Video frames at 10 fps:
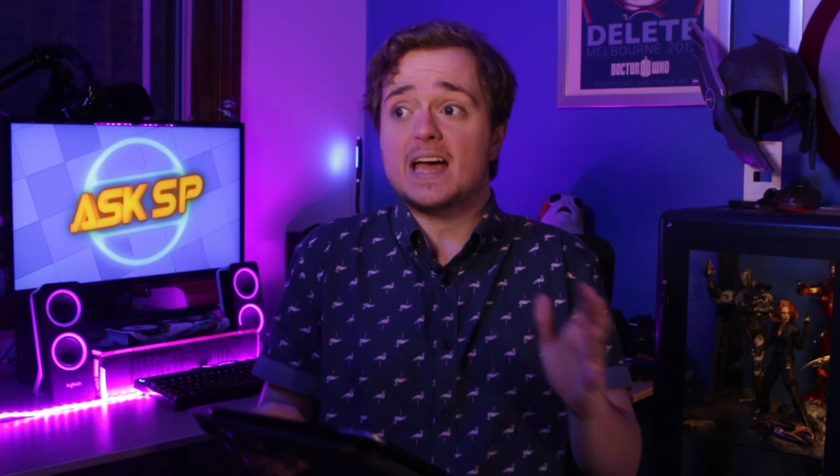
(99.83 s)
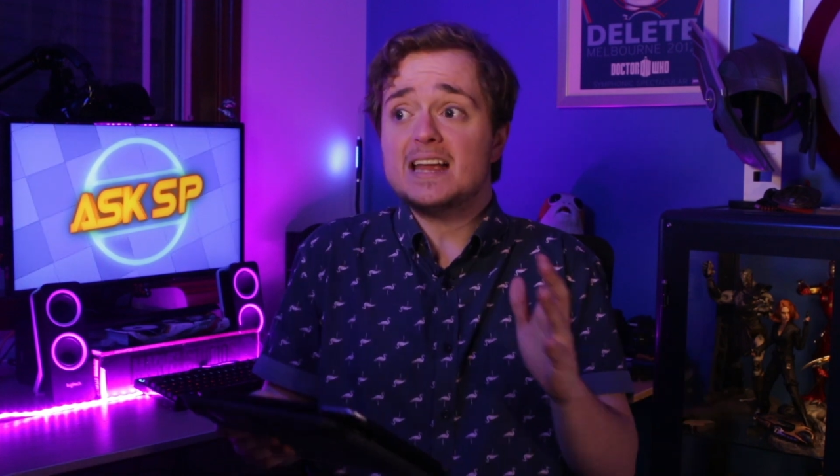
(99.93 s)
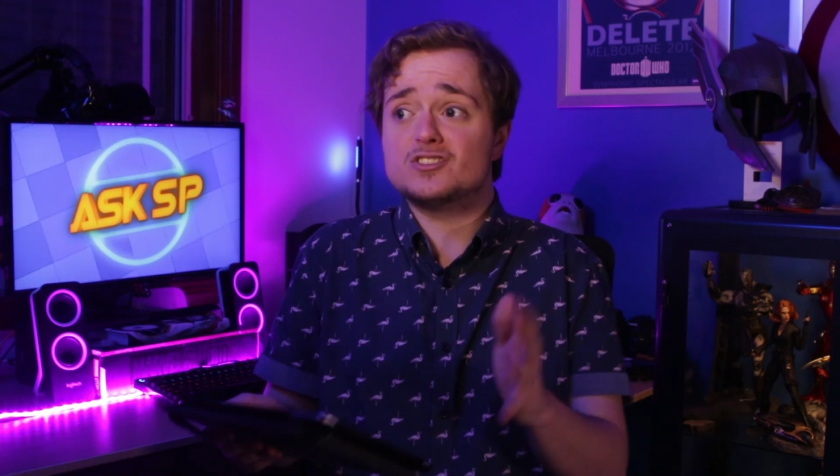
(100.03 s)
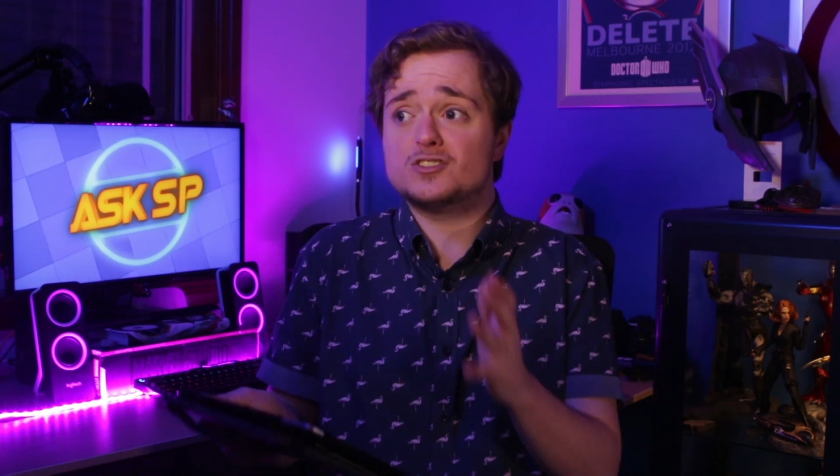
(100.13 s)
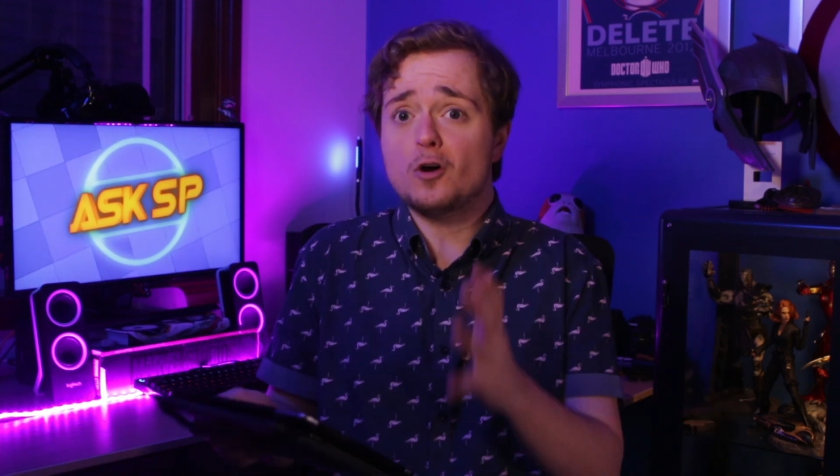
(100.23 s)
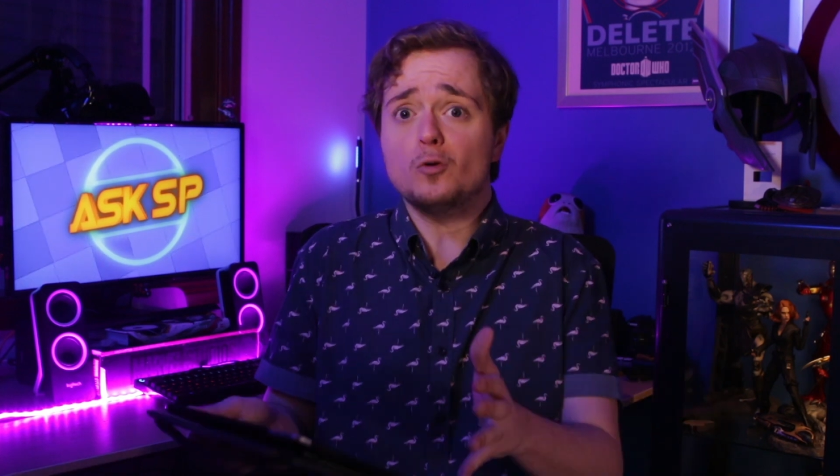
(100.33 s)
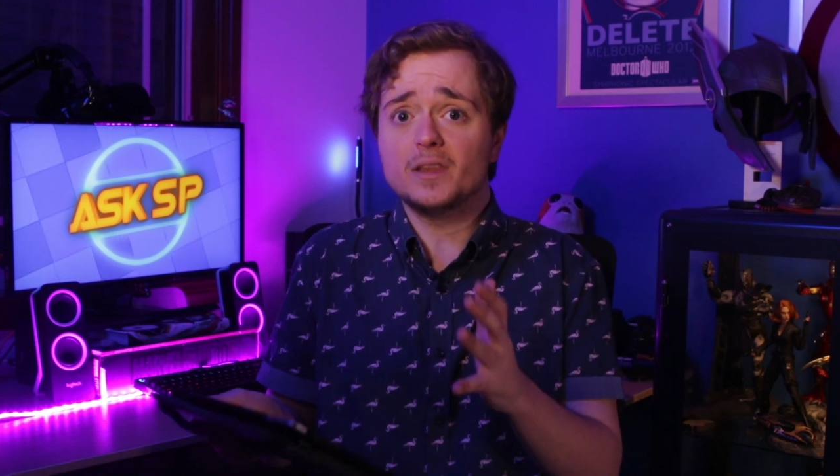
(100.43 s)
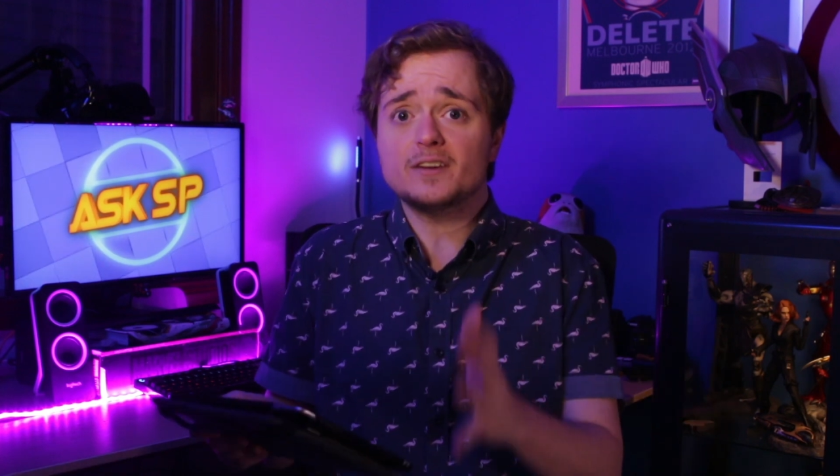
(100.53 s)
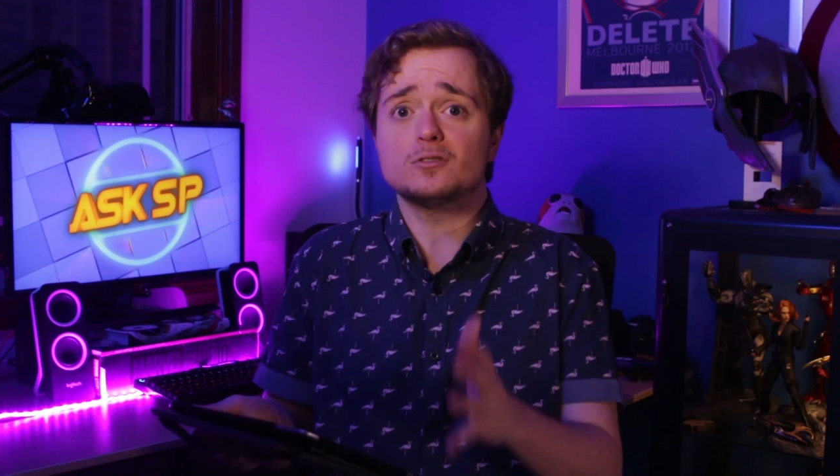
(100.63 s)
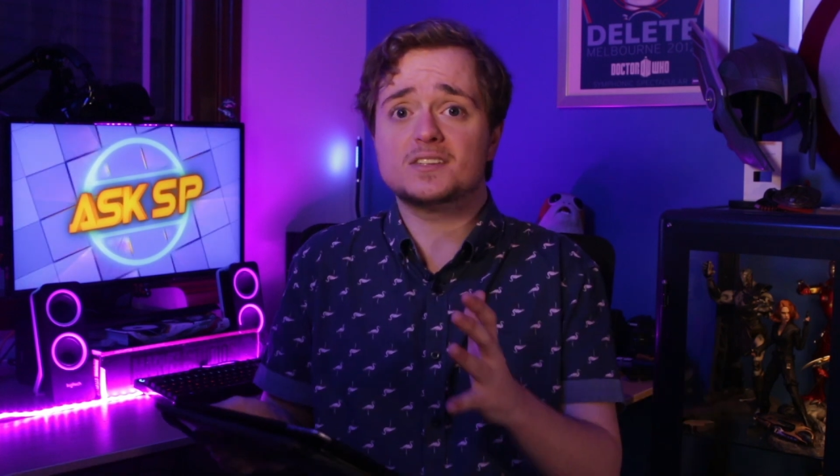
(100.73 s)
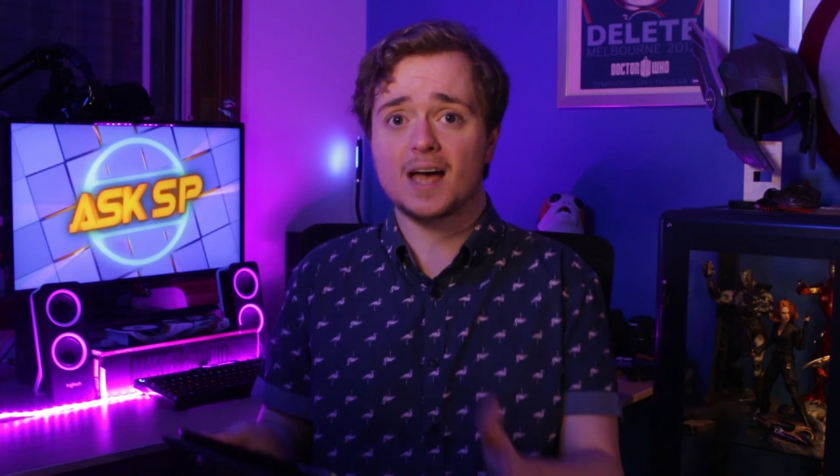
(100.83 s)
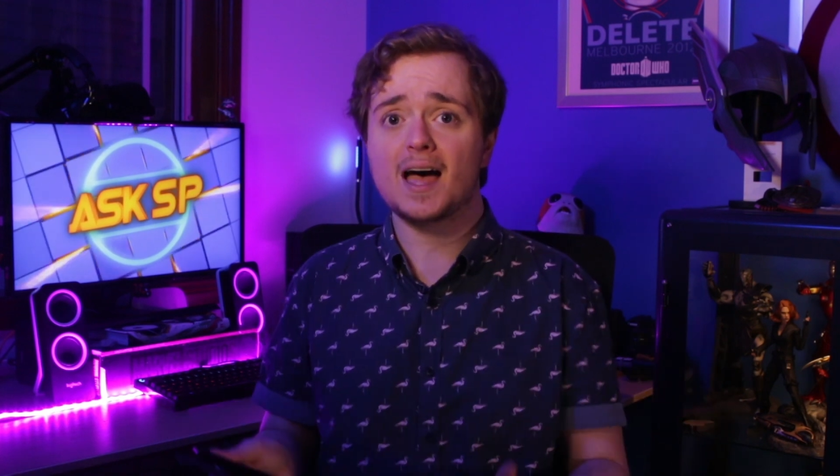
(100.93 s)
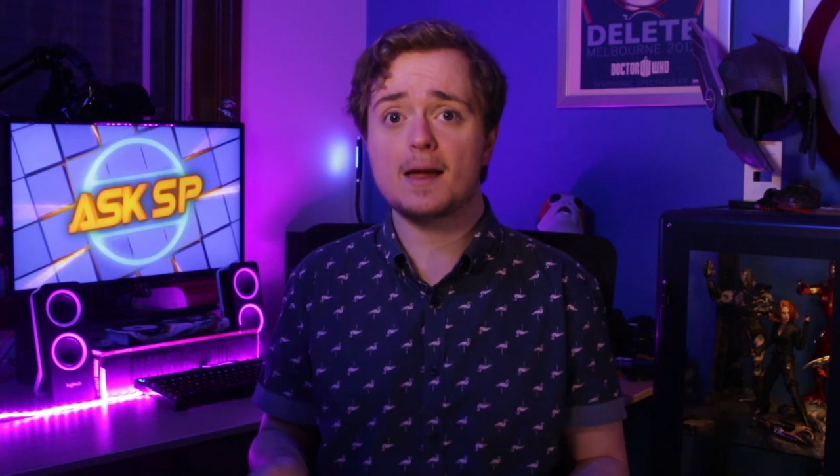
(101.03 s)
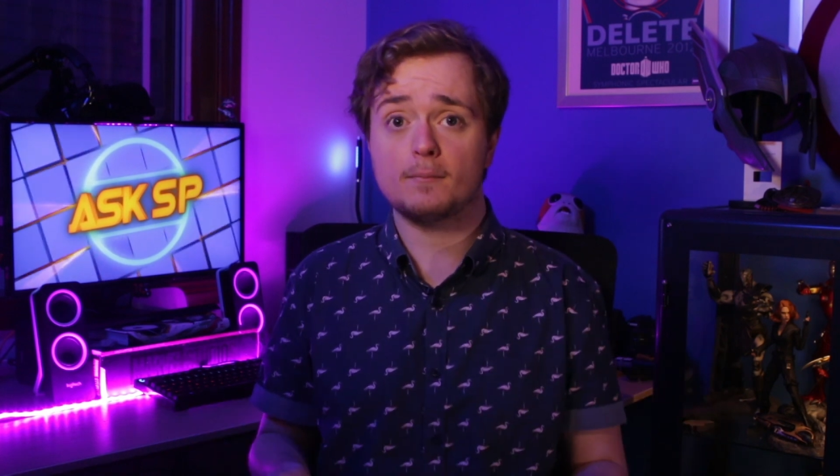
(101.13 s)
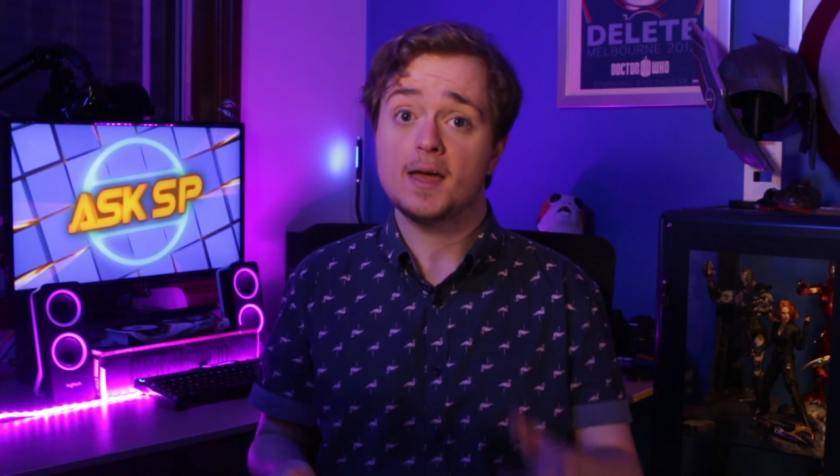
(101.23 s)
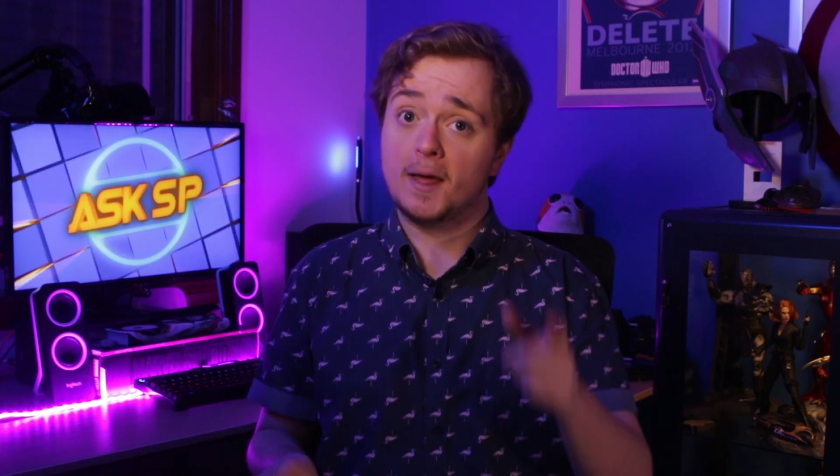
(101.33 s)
and so little time,